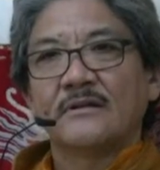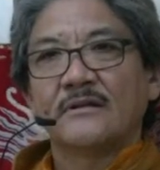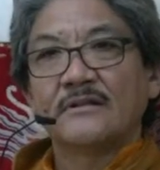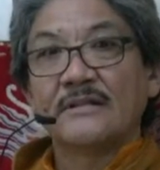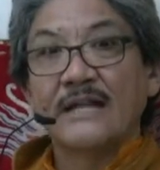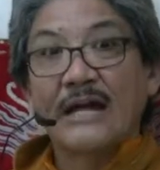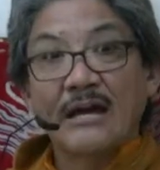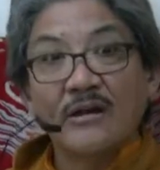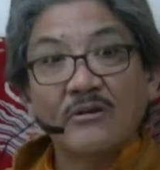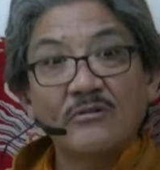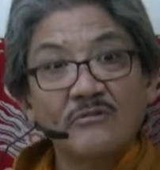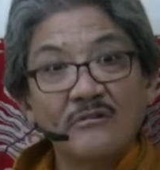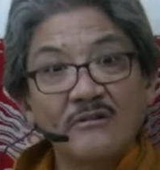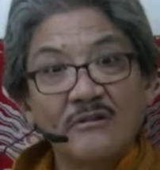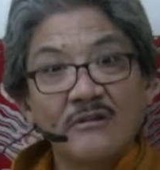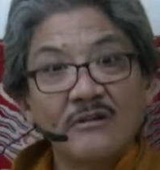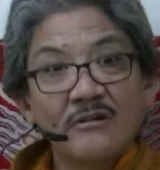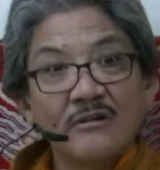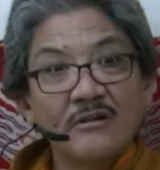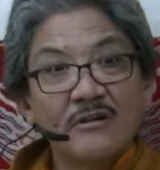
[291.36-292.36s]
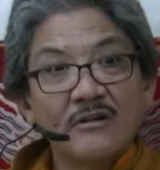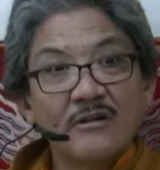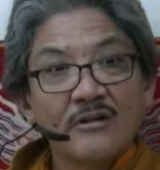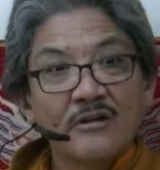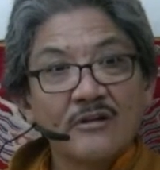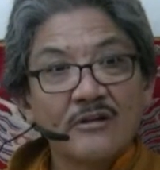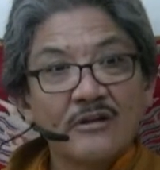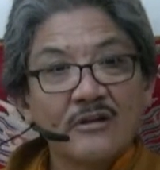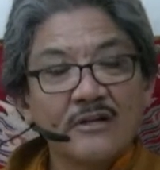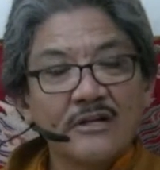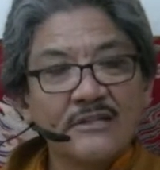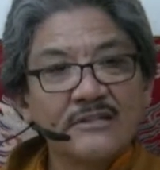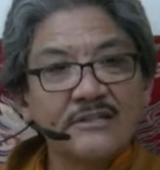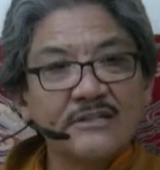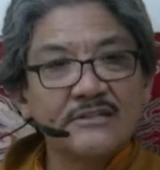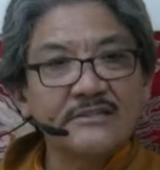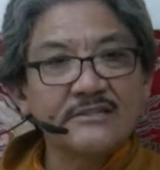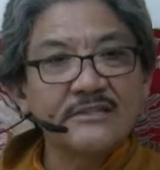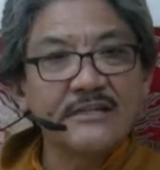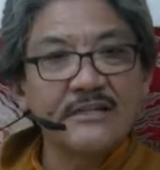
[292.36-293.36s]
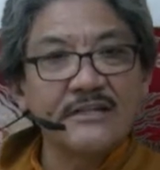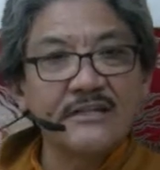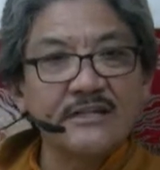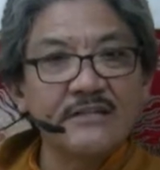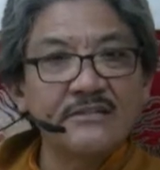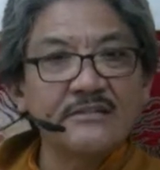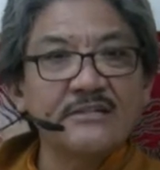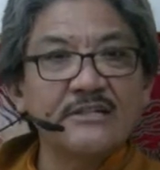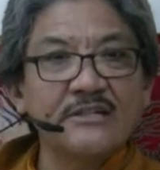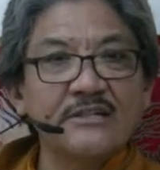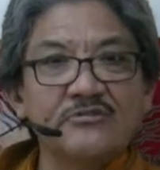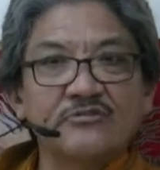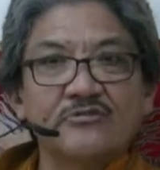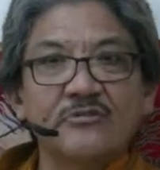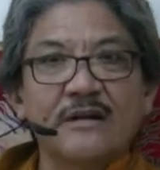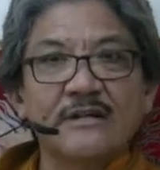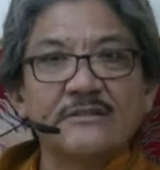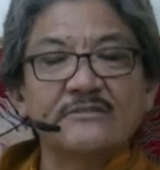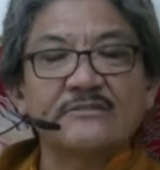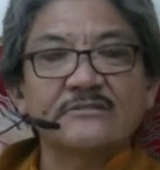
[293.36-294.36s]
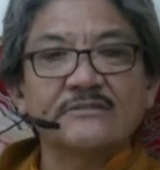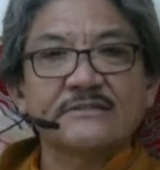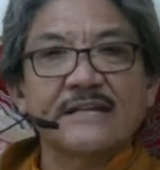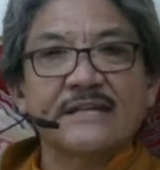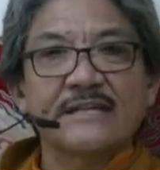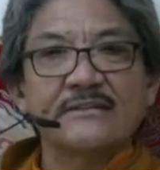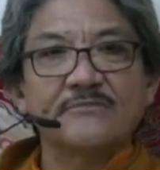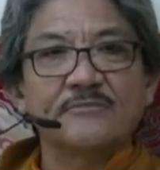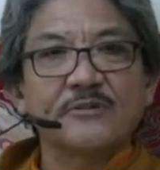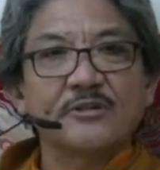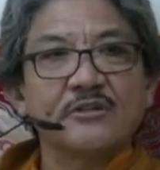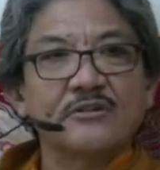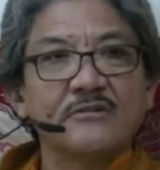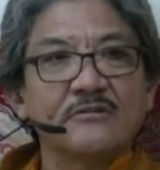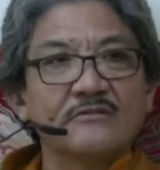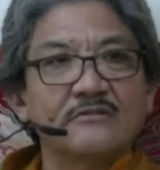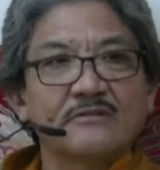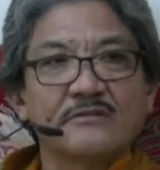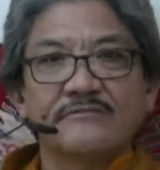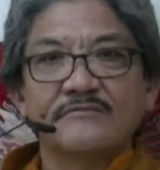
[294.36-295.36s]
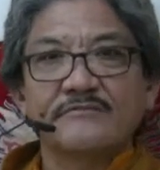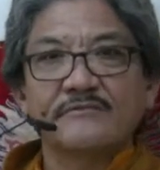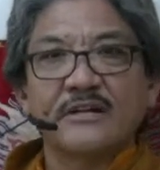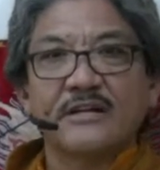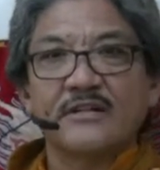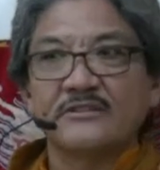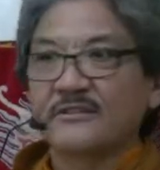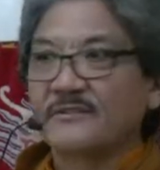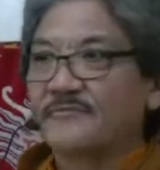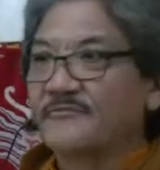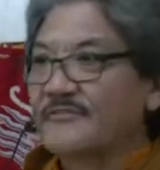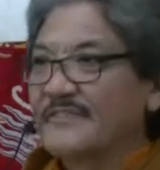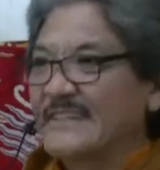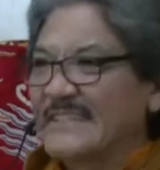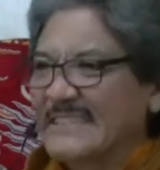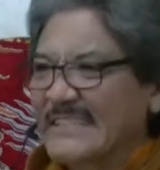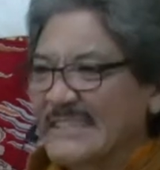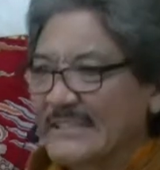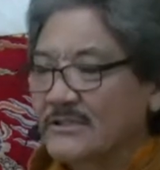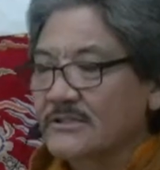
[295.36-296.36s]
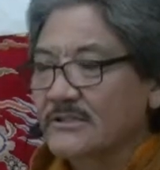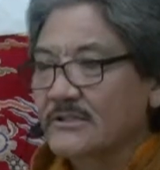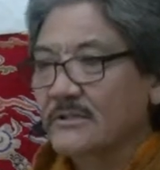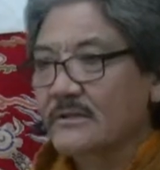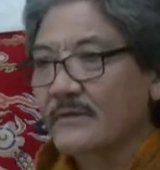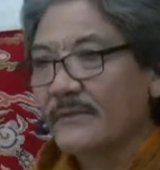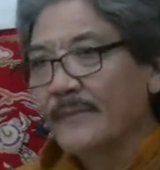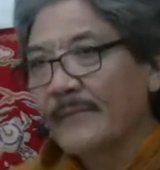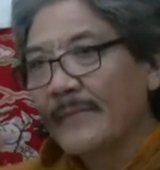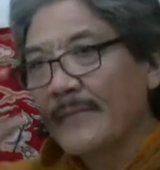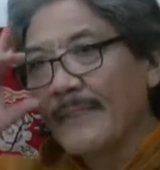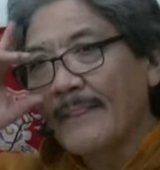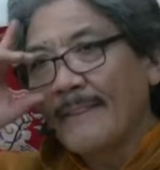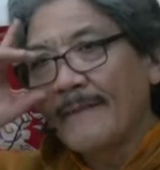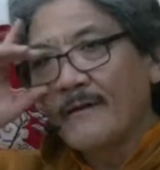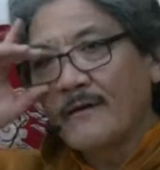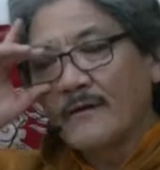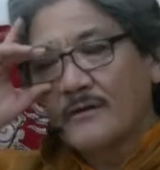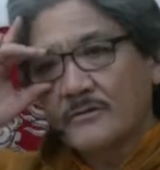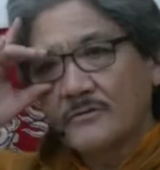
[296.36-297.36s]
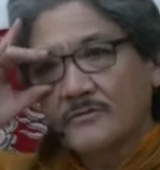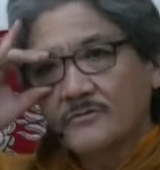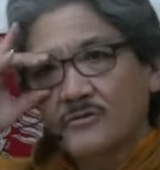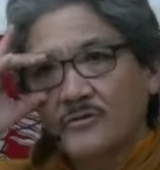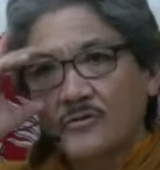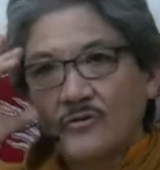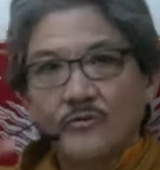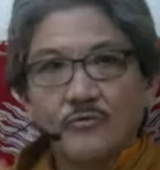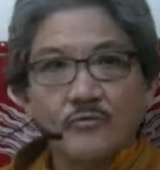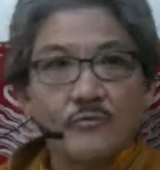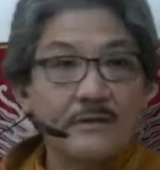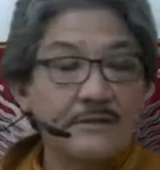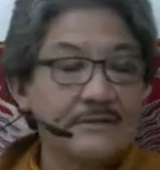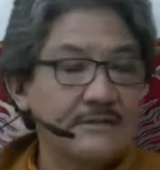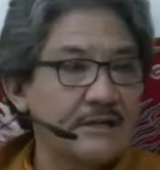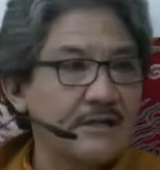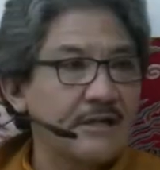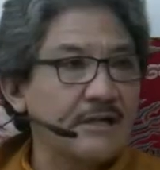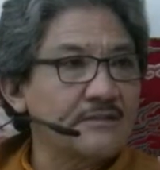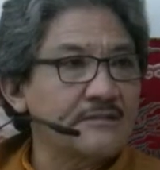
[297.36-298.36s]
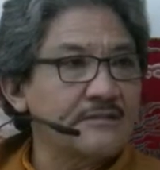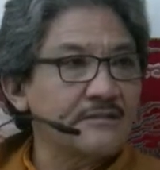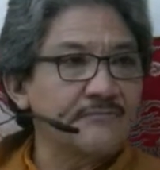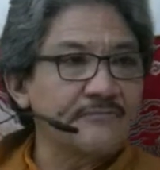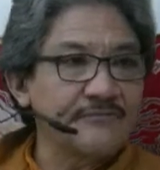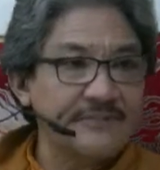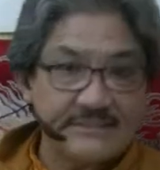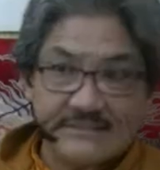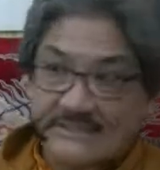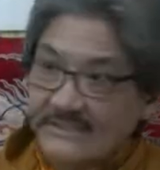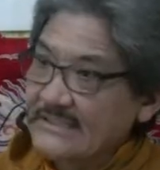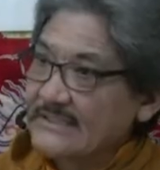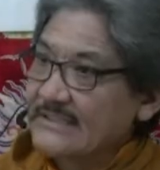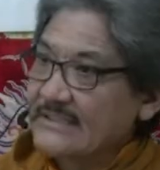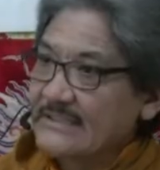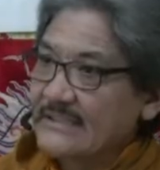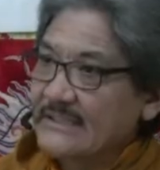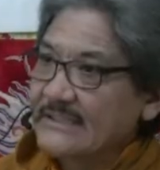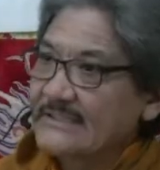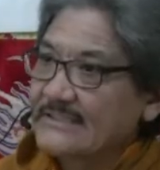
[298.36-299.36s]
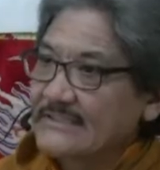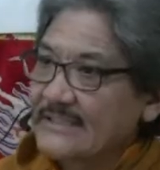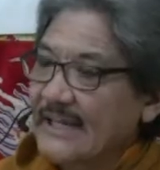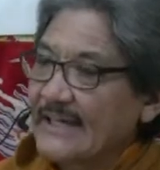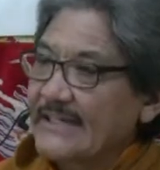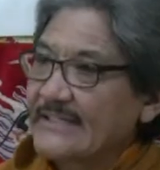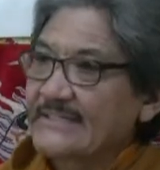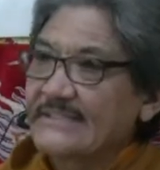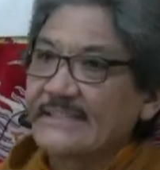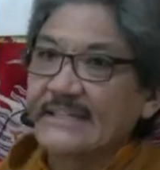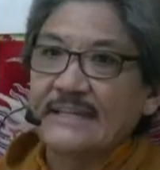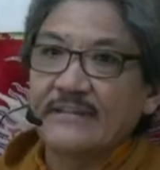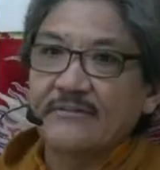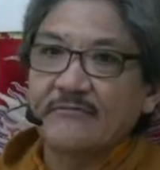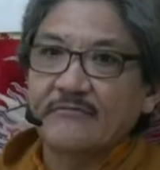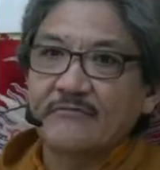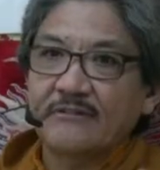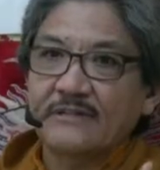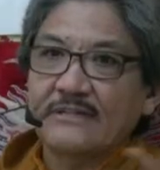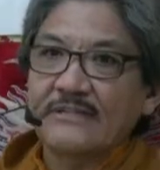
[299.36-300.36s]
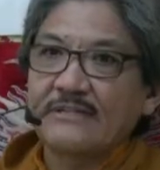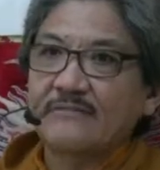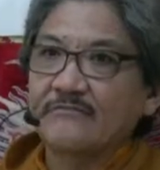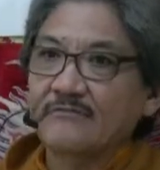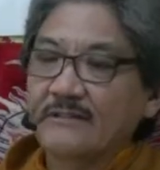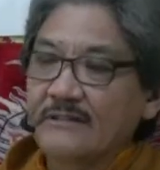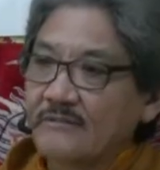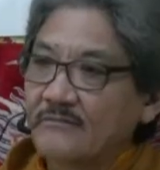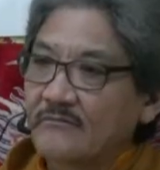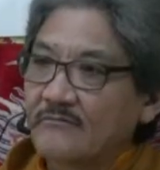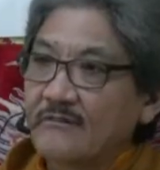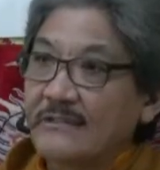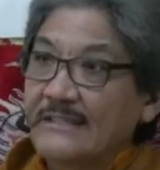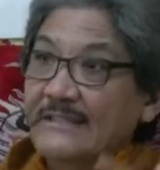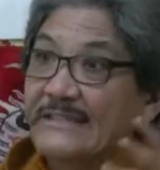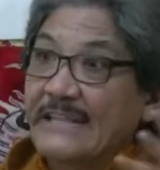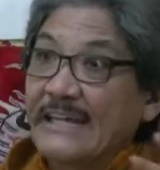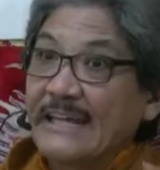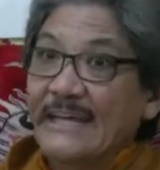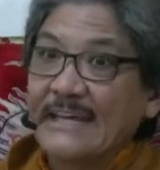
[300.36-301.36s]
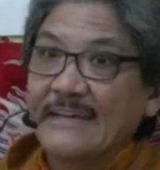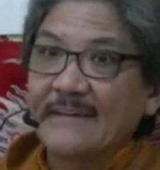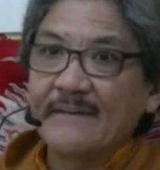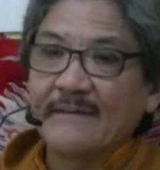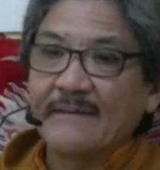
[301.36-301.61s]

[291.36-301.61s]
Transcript: Now, it is easier to understand because of quantum physics. So what the quantum physics in science, they, what, what they